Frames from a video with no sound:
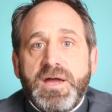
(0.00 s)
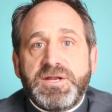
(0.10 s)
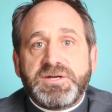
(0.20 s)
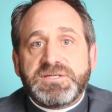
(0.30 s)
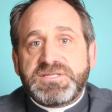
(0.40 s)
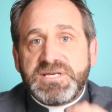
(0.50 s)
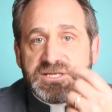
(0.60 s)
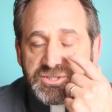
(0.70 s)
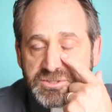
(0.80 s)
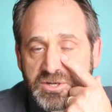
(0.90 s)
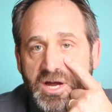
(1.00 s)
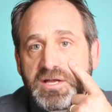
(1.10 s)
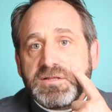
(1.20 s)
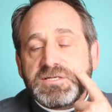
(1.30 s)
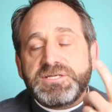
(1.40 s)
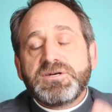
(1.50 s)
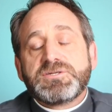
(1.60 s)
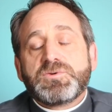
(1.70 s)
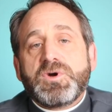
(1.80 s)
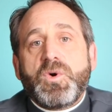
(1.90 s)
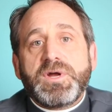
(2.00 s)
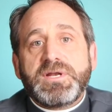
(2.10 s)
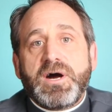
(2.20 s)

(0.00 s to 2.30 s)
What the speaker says: And you could see as she was talking, the tears were going